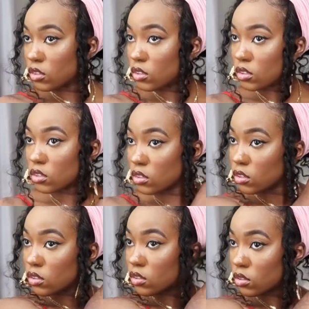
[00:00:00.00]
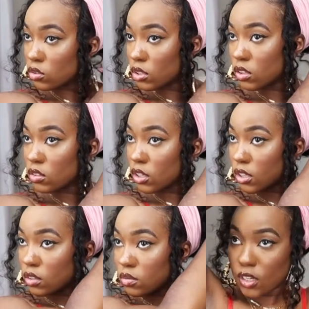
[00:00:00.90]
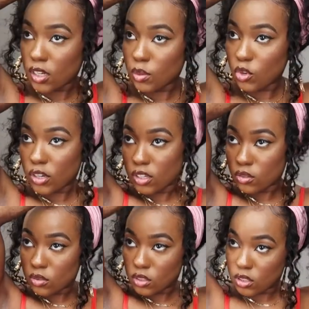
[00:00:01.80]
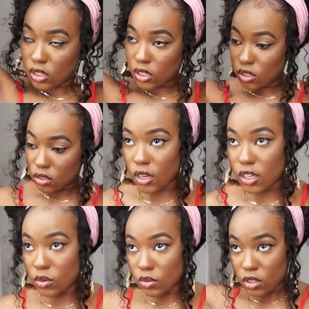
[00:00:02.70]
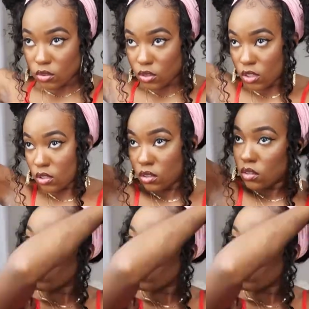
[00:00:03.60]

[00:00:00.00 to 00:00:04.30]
then do the other side. I think I got more hair on this side. I hate when I do that.